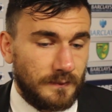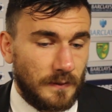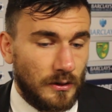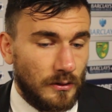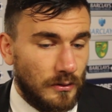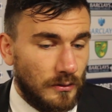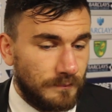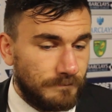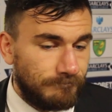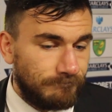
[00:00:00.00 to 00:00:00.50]
you
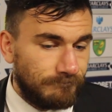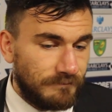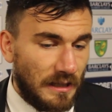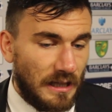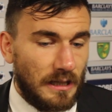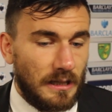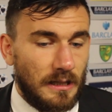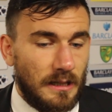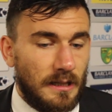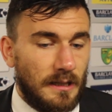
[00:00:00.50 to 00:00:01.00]
know,
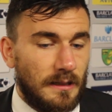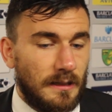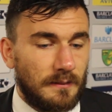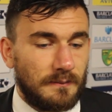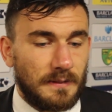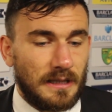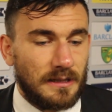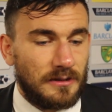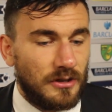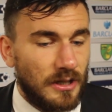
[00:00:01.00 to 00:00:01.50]
he
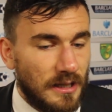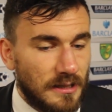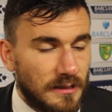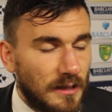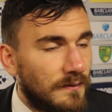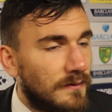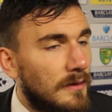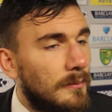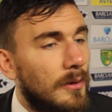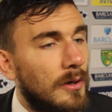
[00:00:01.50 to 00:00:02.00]

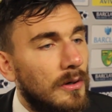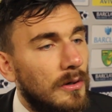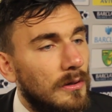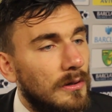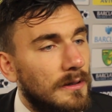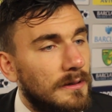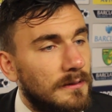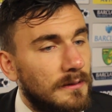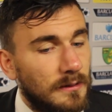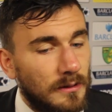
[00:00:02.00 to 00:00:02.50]
chased every
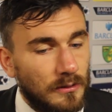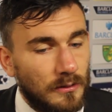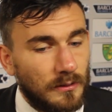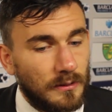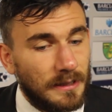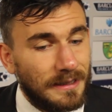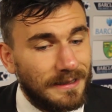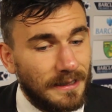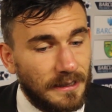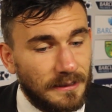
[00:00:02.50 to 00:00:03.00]
ball and, you
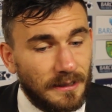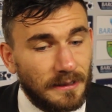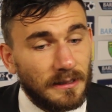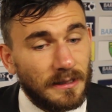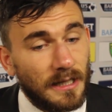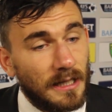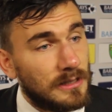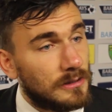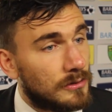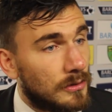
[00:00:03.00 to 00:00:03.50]
know, he
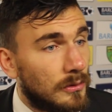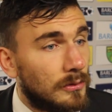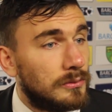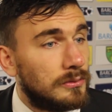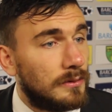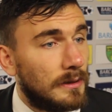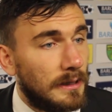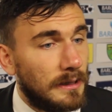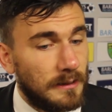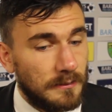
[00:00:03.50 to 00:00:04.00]
didn't get his
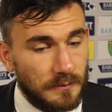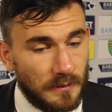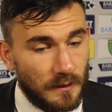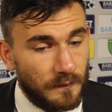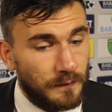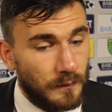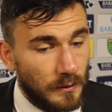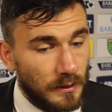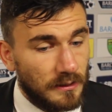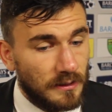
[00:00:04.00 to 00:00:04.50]
goal that
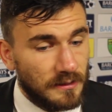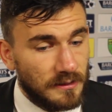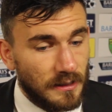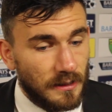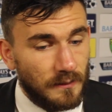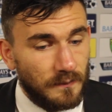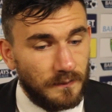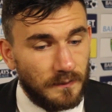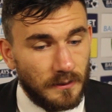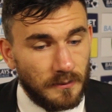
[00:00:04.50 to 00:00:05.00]
I thought he
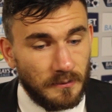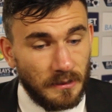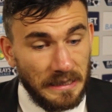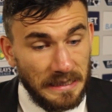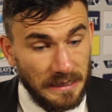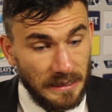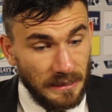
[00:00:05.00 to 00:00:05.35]
deserved. And